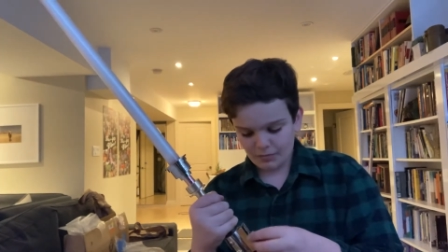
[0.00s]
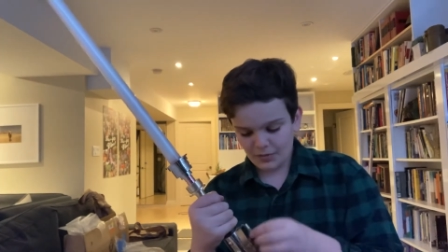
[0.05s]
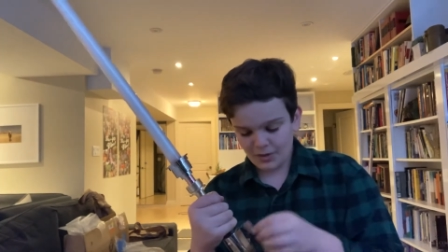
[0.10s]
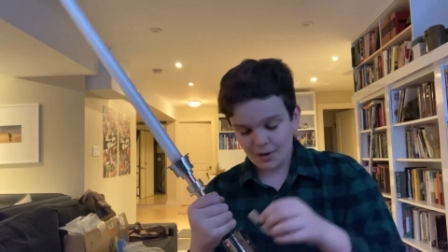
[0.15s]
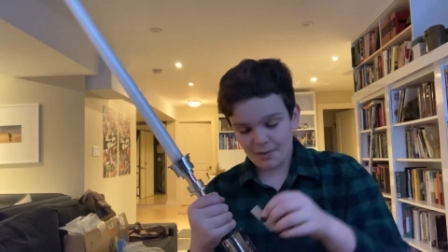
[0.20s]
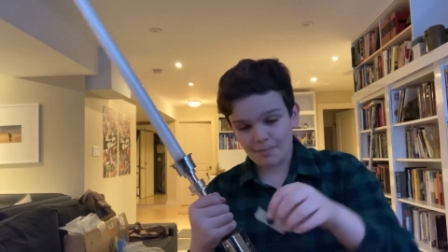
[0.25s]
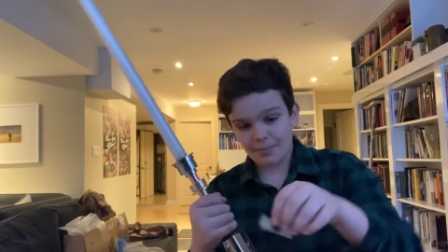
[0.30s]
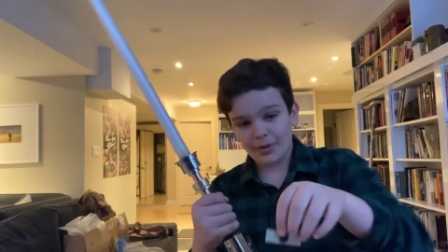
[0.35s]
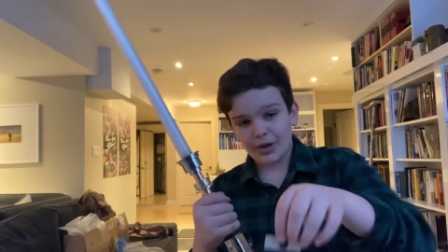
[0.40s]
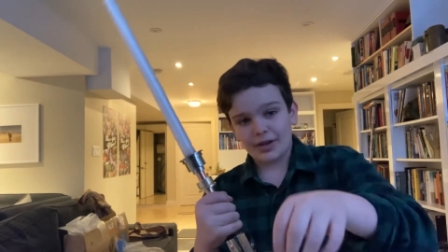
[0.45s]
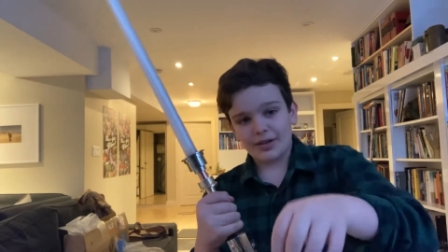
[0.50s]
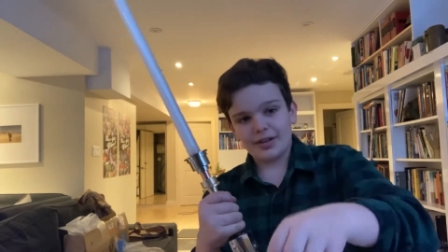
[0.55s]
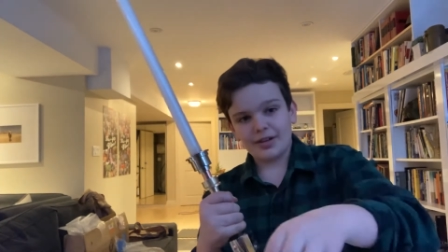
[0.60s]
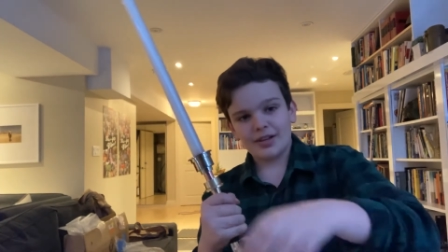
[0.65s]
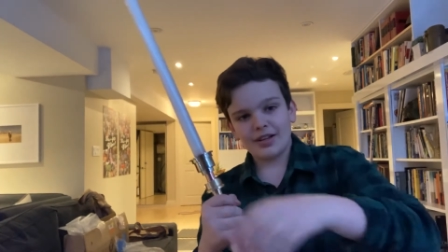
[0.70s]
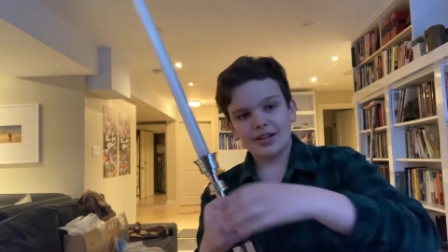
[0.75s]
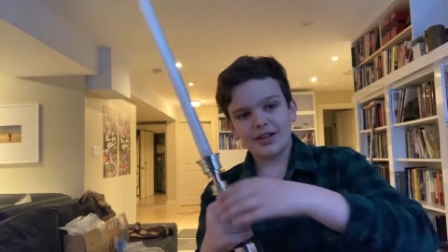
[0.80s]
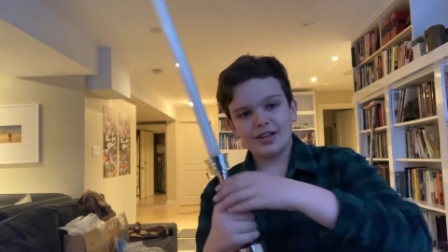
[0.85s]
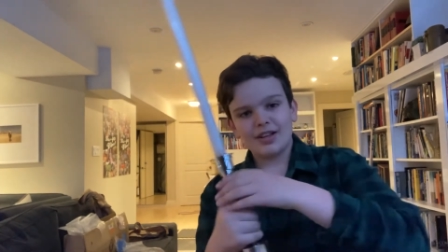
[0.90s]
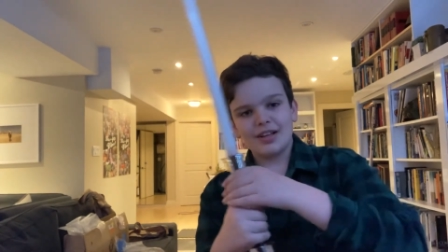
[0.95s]
But
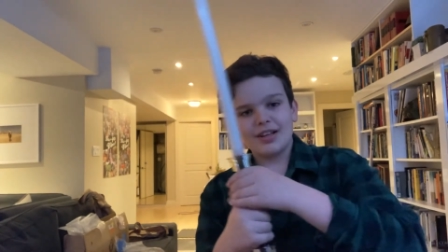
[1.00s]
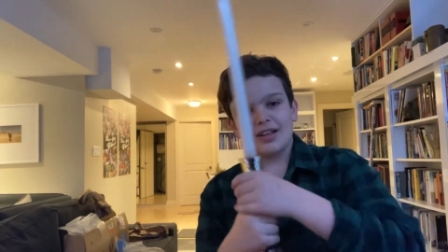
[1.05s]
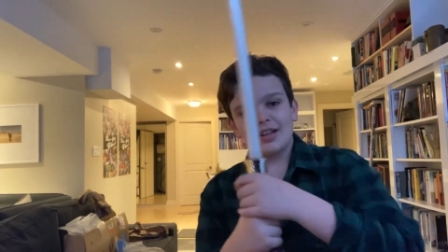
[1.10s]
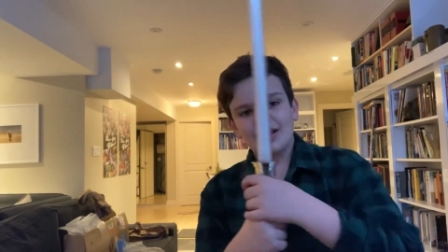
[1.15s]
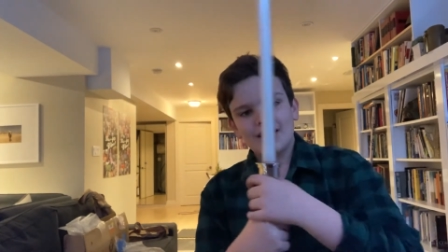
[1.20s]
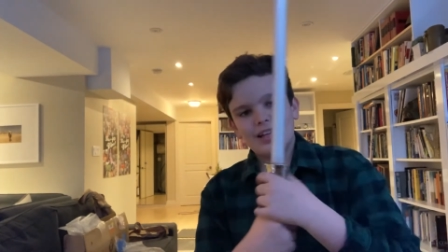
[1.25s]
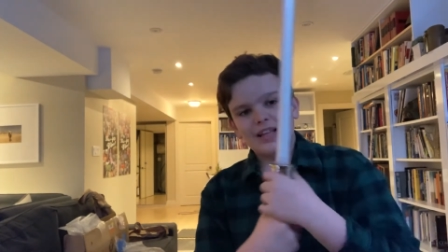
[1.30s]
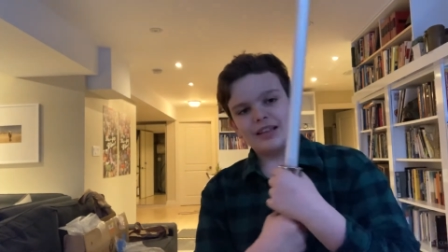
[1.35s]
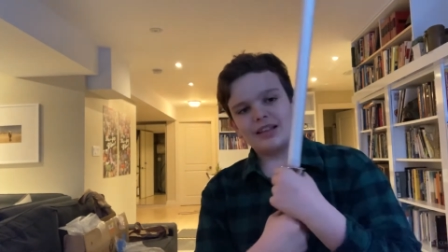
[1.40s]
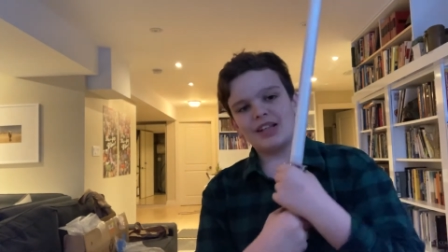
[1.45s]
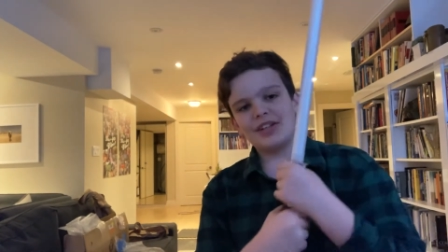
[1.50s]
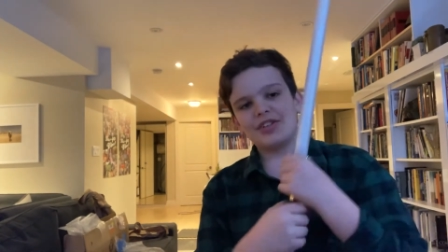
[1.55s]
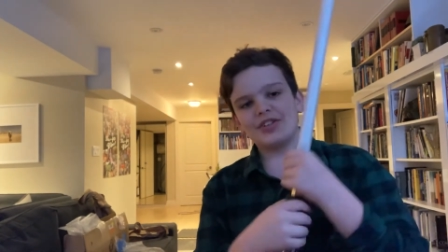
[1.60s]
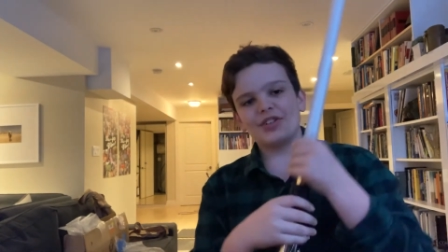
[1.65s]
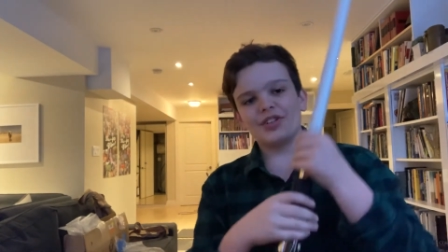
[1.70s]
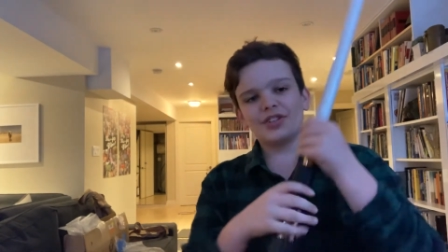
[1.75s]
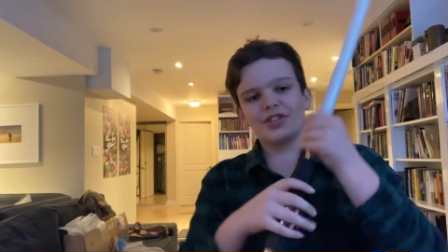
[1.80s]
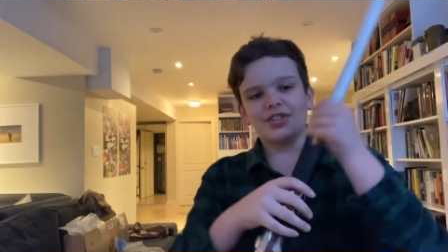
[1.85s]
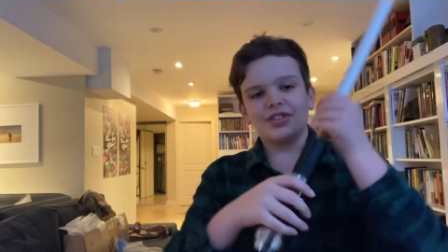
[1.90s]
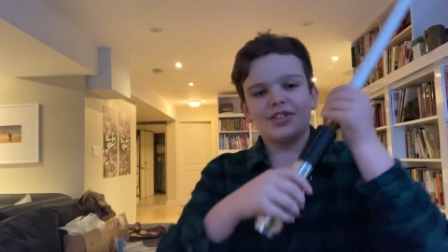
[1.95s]
let's
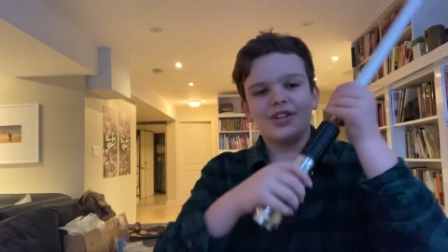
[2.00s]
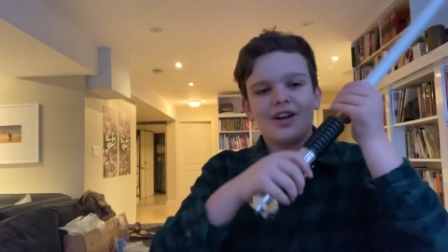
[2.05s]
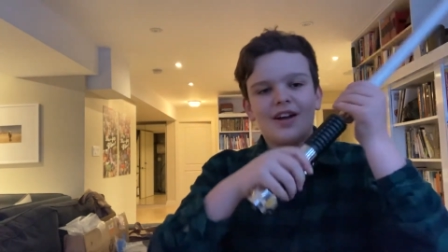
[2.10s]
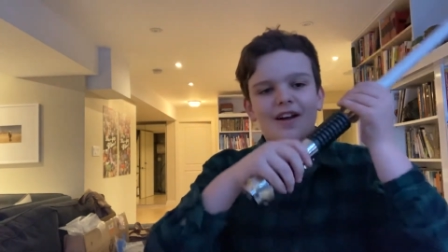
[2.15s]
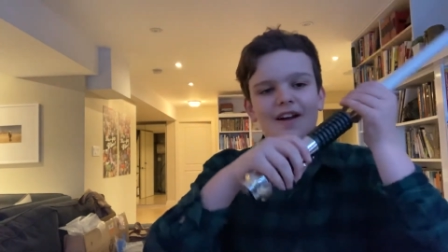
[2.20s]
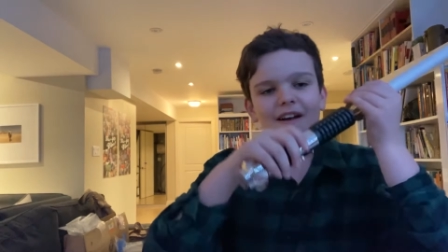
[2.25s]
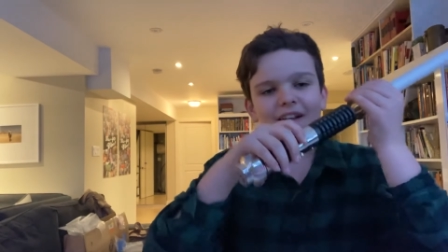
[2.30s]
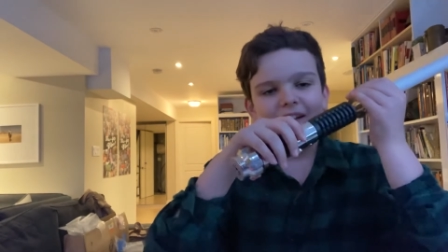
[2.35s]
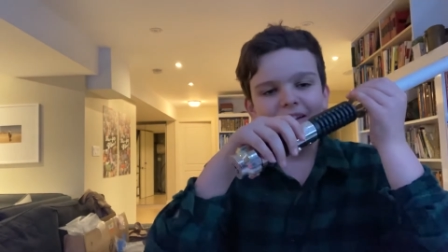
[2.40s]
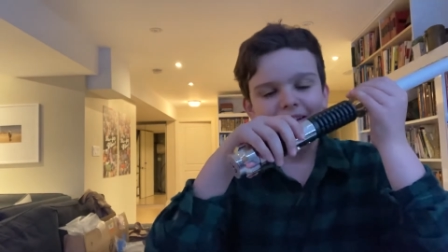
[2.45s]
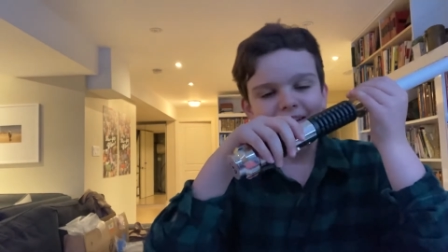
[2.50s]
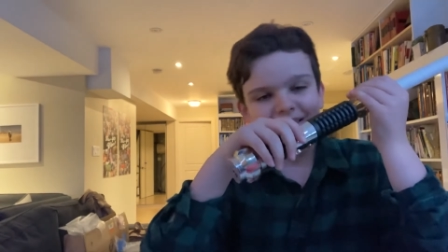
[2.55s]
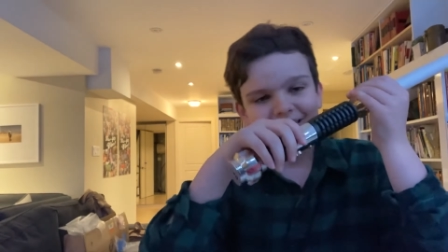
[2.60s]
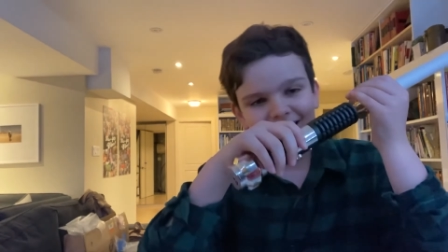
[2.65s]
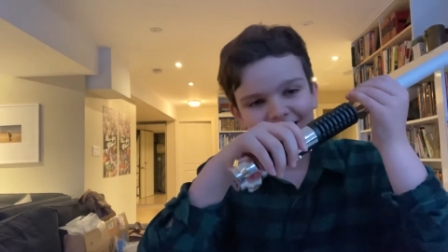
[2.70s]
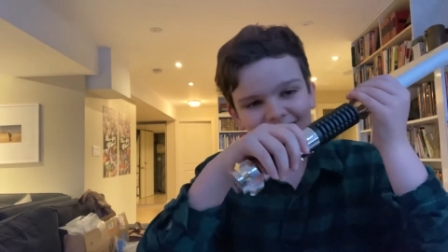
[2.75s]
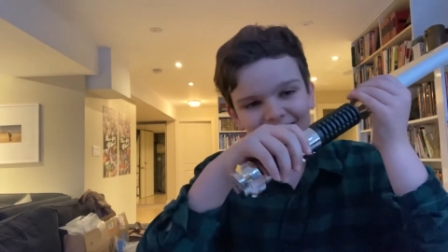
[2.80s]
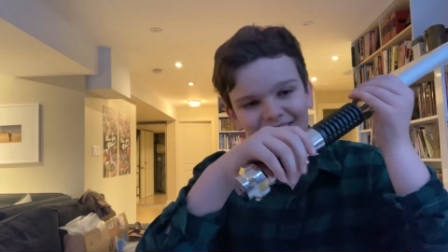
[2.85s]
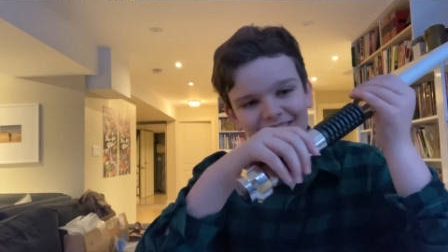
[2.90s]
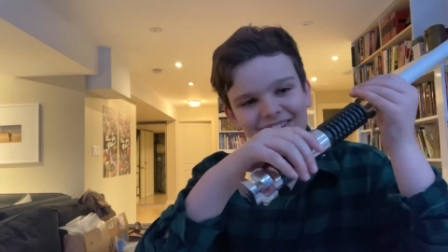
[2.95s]
just
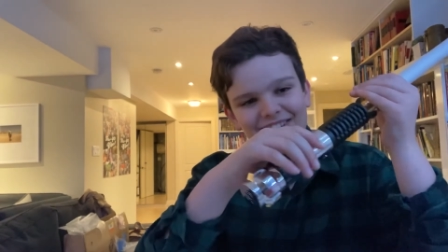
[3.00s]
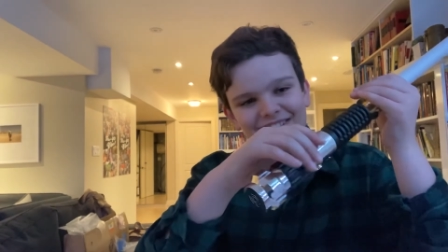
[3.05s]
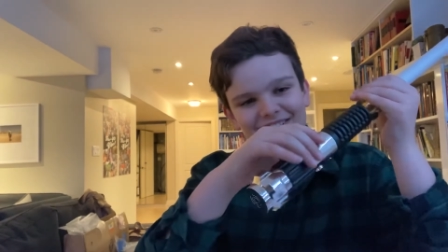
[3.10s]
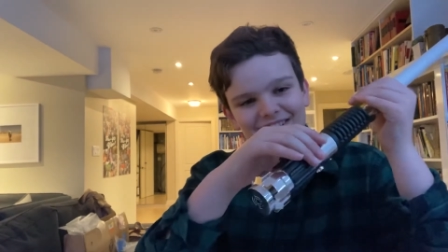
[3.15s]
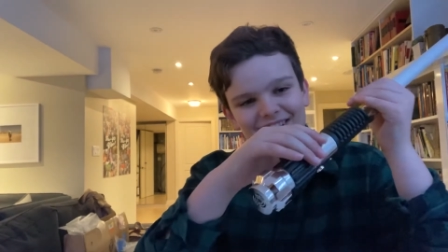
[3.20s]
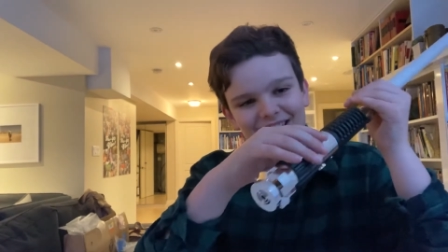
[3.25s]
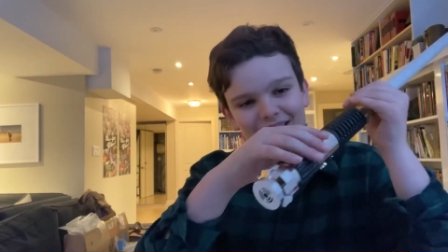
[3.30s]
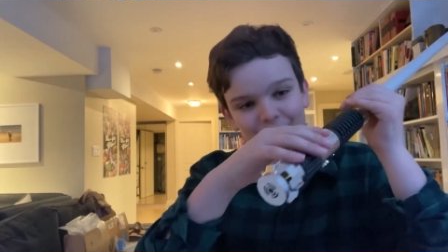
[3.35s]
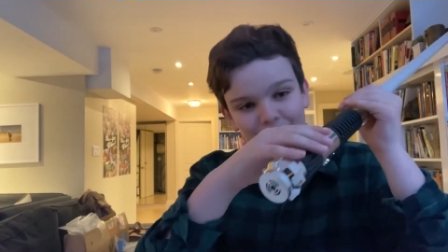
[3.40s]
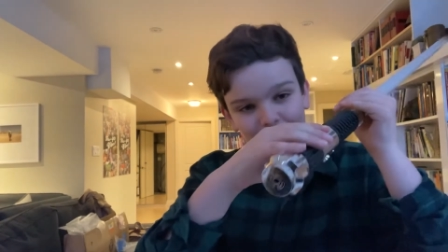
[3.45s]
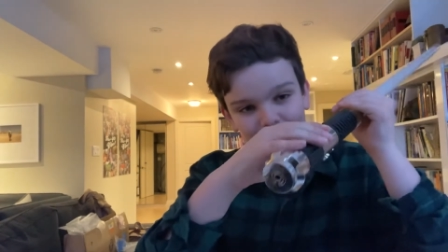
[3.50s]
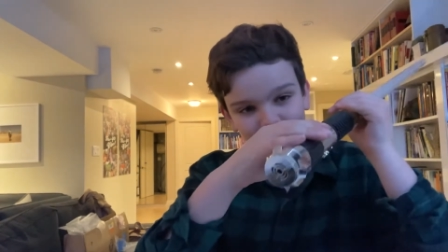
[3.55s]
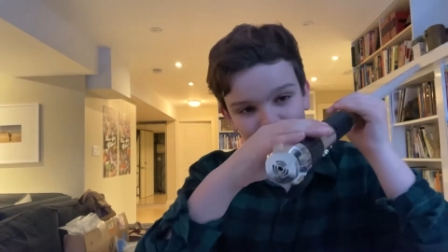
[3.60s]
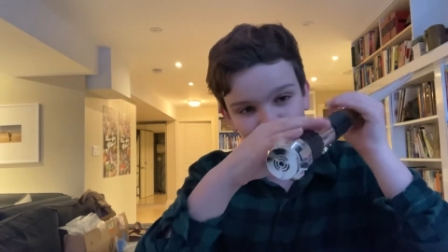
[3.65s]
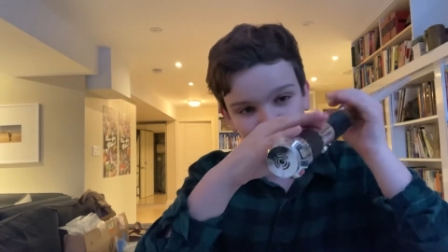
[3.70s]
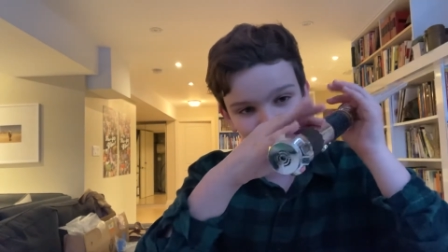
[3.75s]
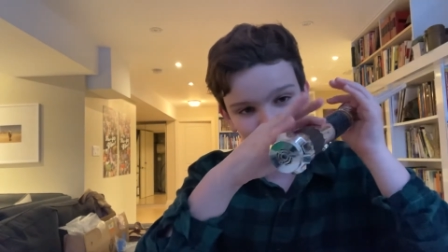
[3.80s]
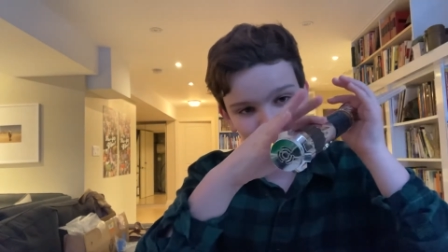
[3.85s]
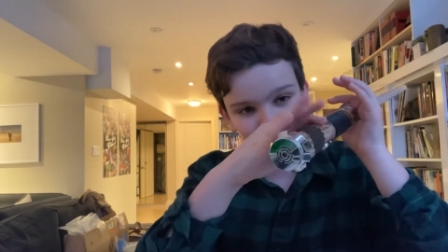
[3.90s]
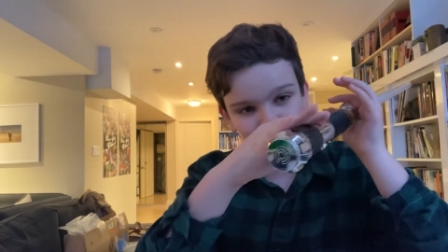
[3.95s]
listen to that again
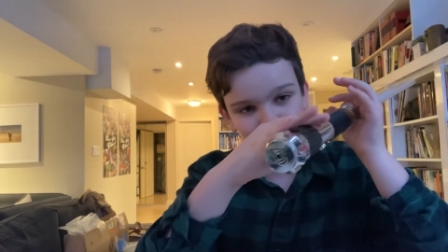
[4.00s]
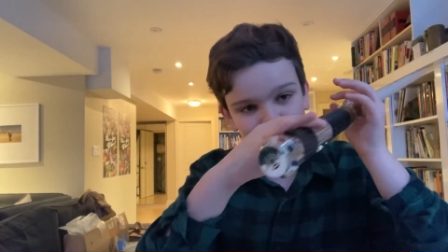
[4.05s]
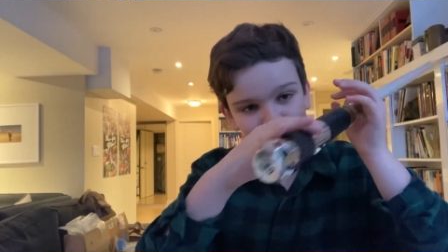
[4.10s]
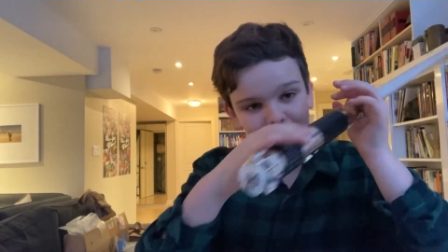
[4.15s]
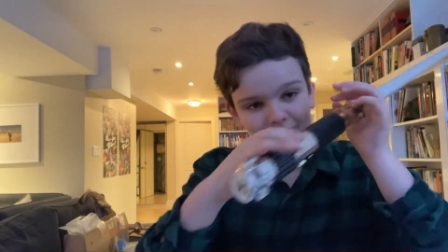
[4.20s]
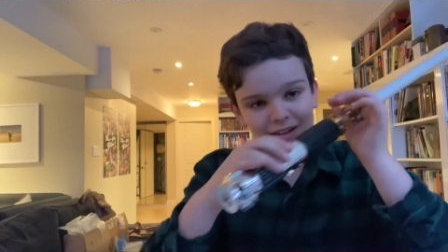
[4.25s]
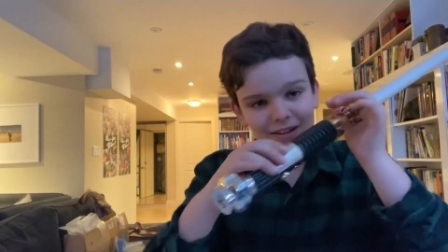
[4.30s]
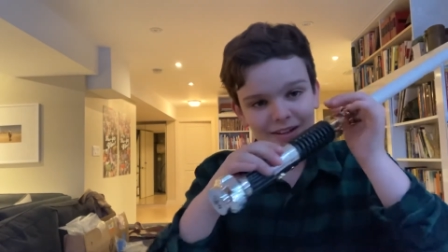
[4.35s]
real quick.